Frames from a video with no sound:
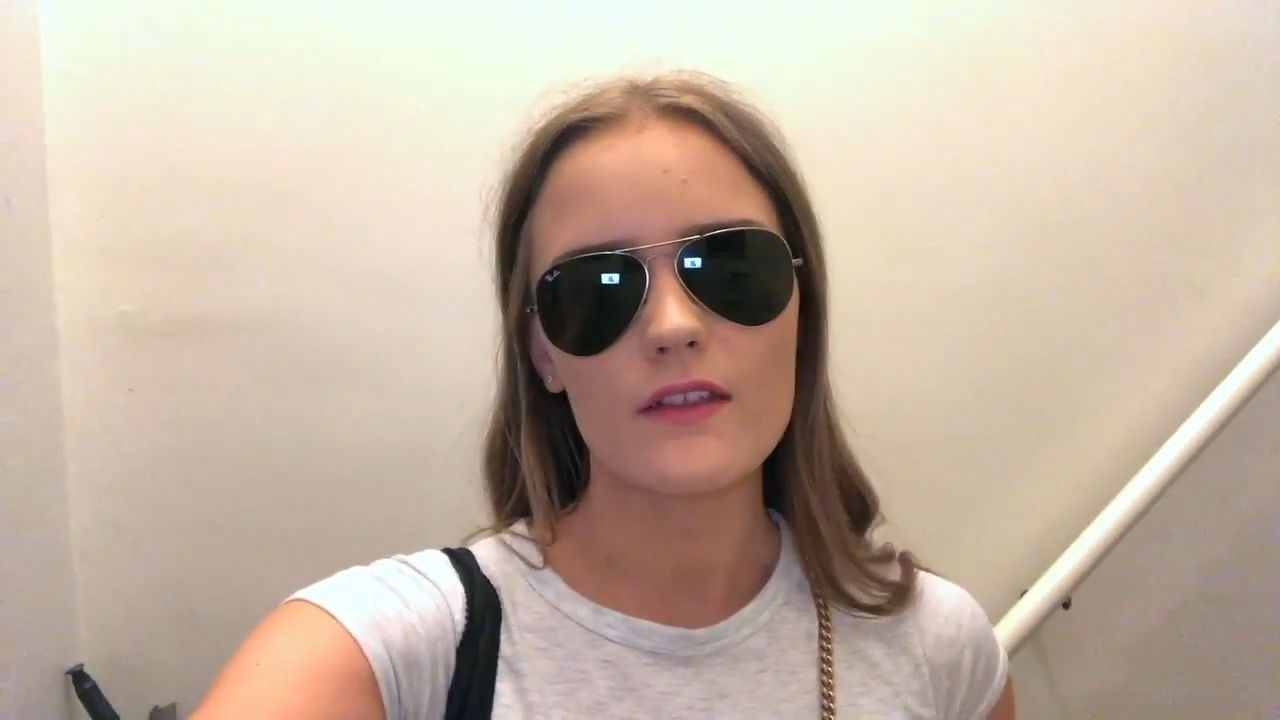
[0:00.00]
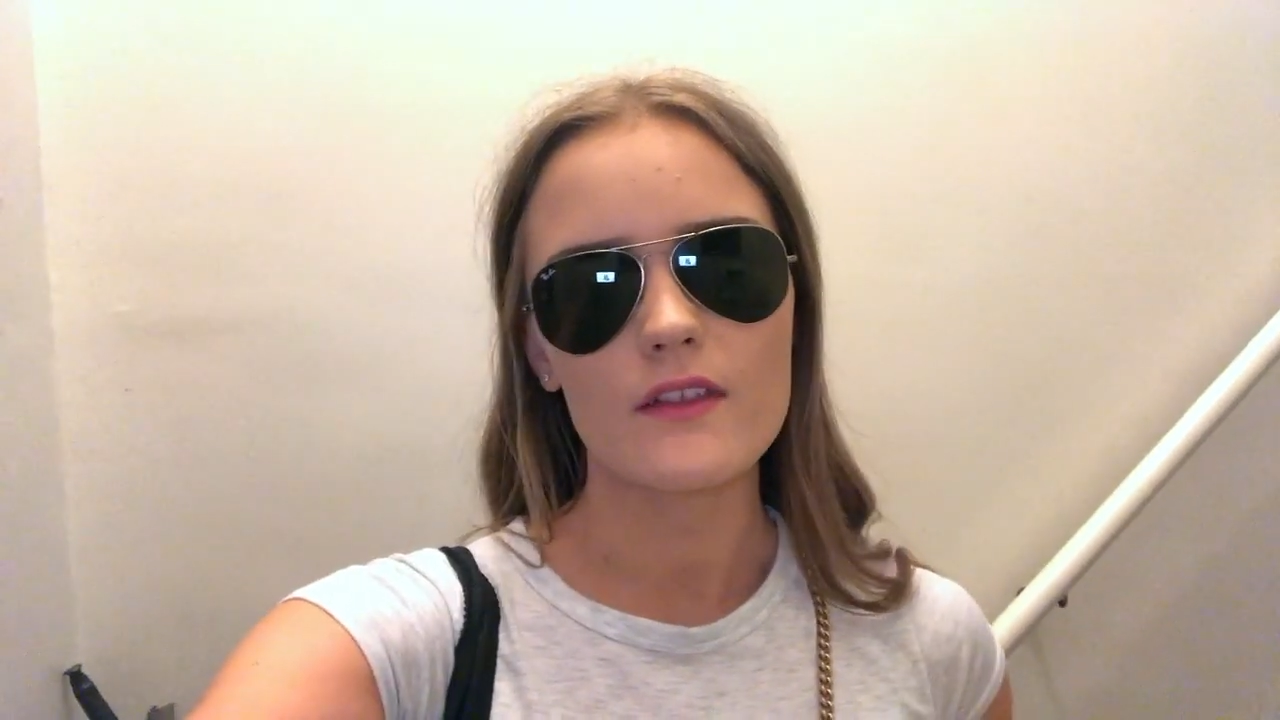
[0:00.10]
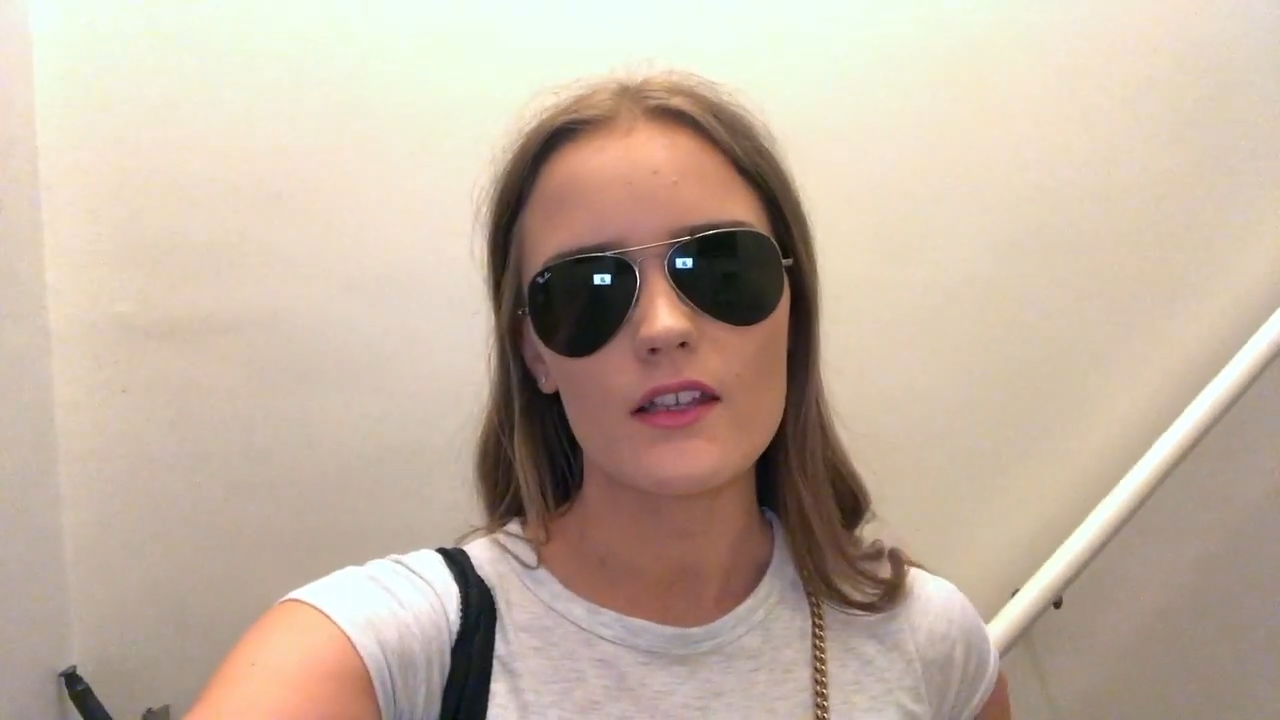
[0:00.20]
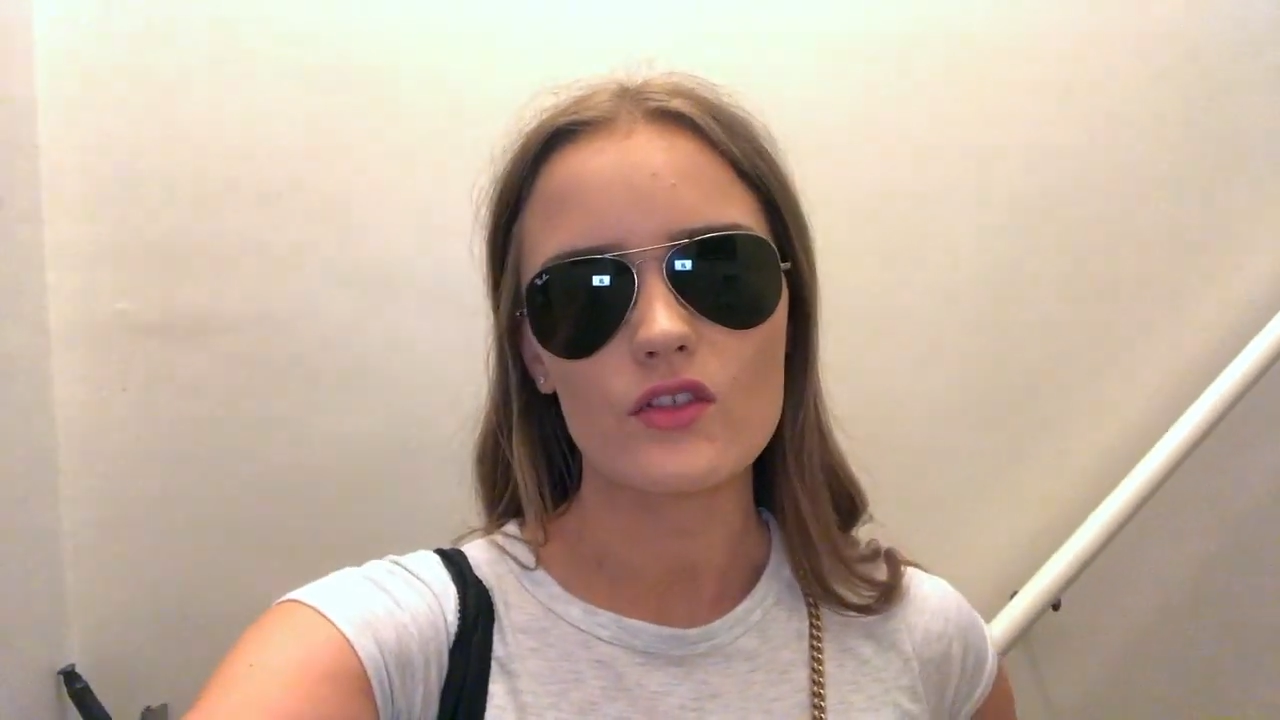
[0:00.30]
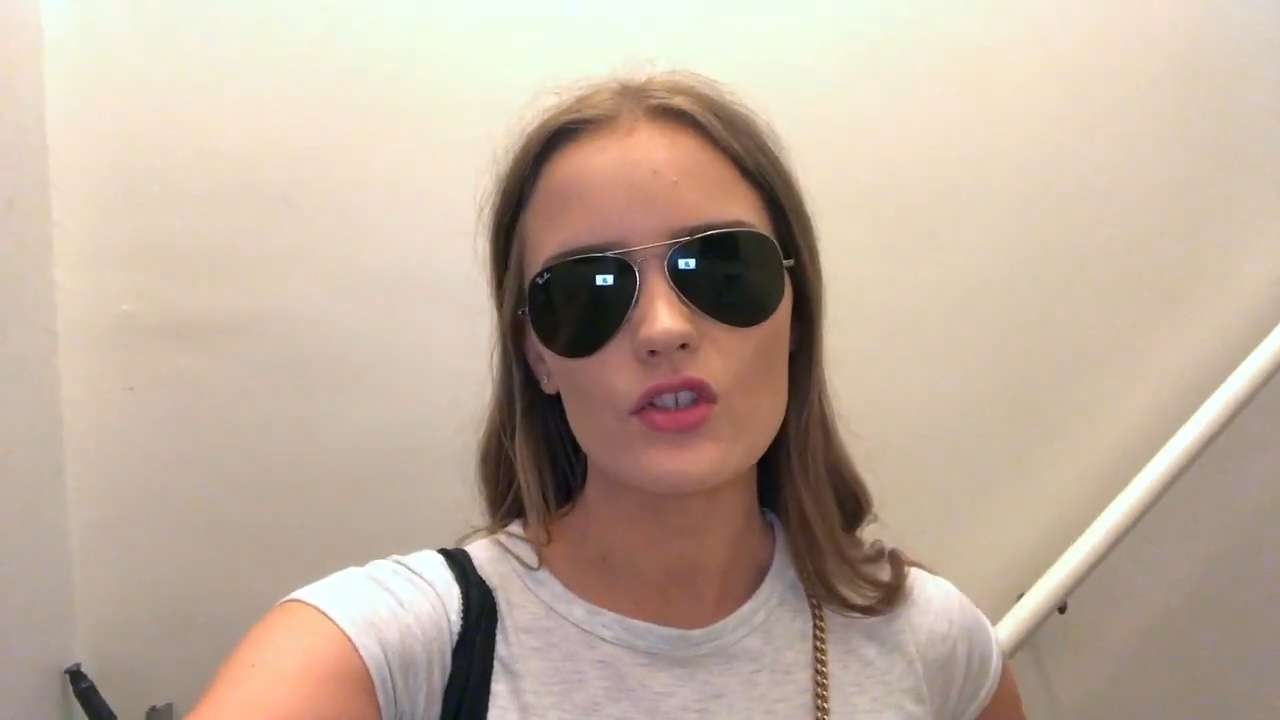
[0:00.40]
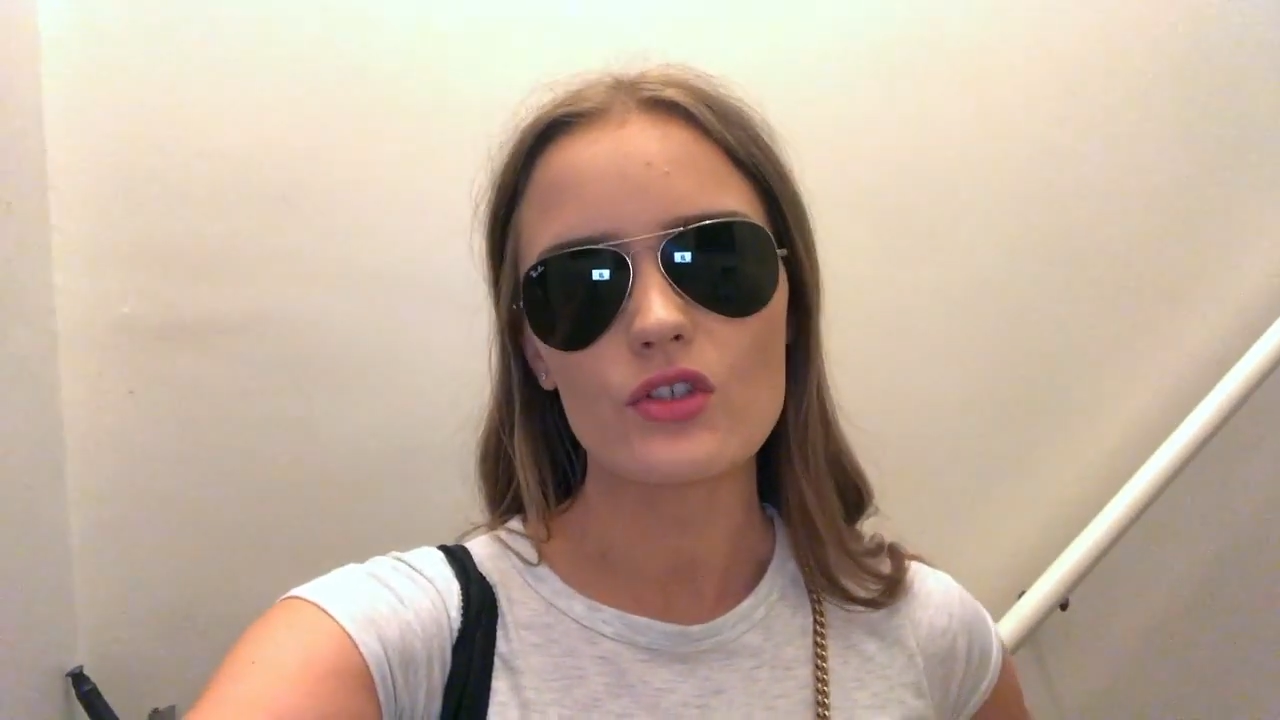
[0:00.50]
and then